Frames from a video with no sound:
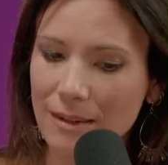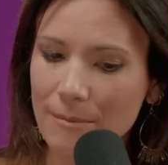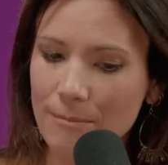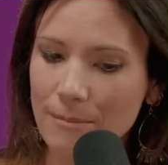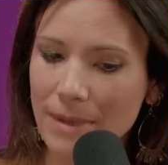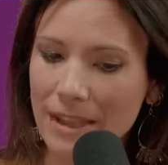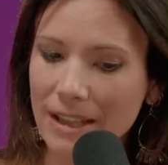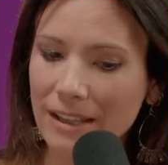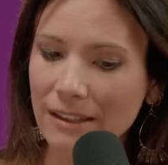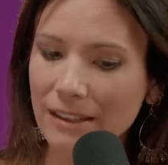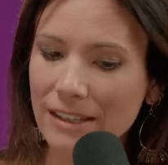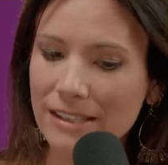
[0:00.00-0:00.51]

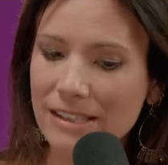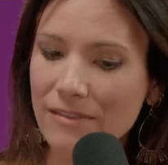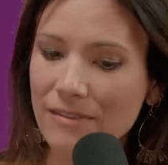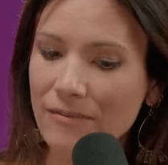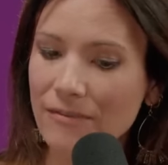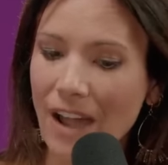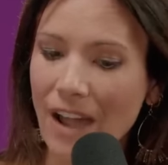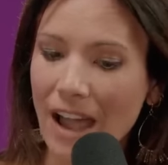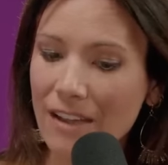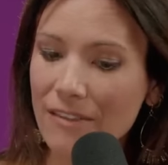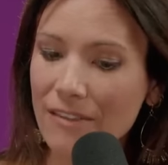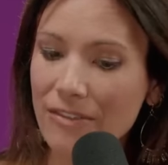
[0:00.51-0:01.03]
Make a list of
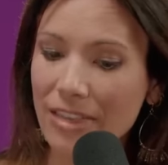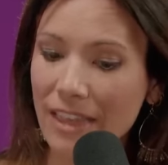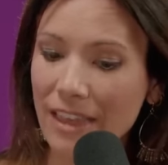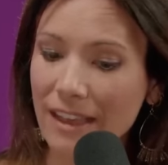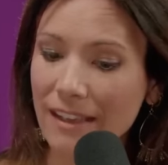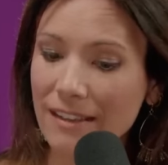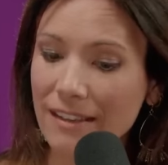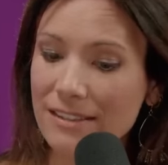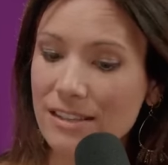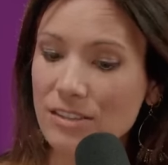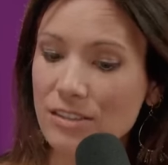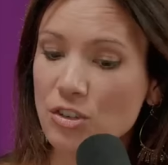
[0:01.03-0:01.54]
five
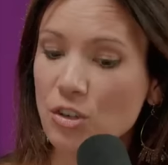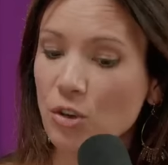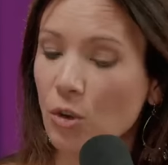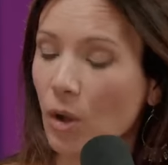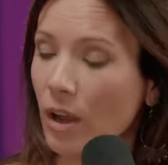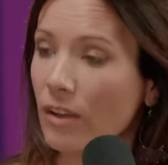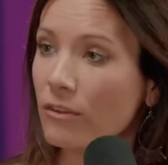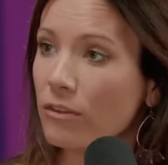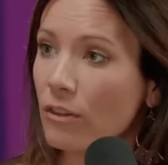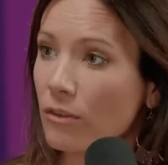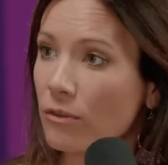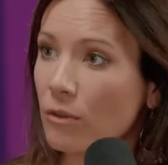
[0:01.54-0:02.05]
things that you're
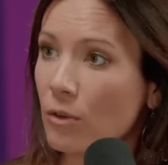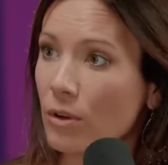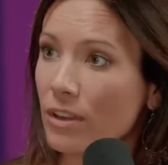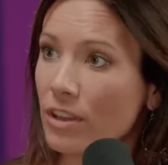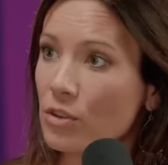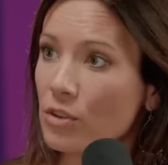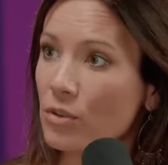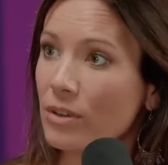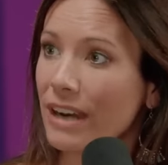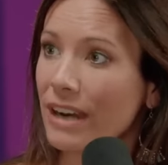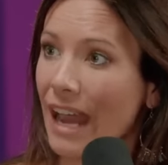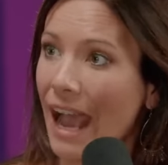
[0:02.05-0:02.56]
grateful for that
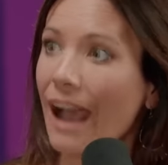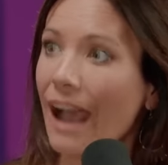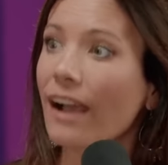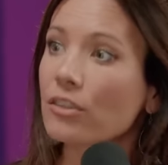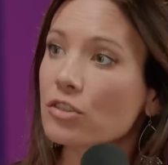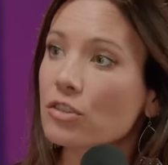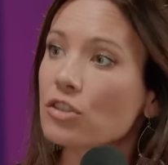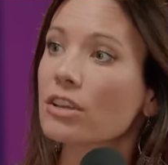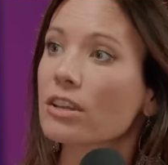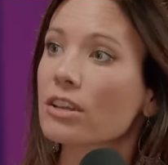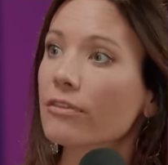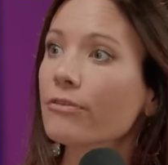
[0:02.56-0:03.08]
you can
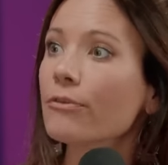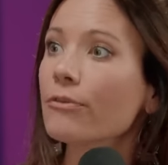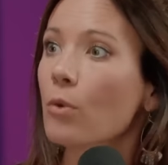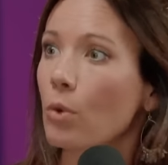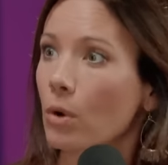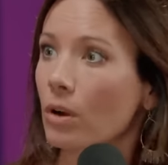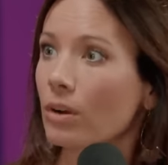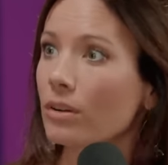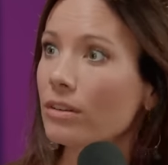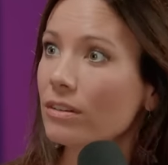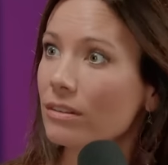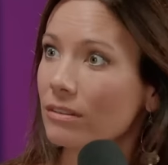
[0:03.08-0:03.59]
actually
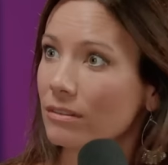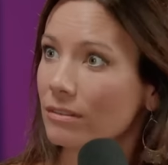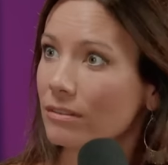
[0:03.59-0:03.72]
afford,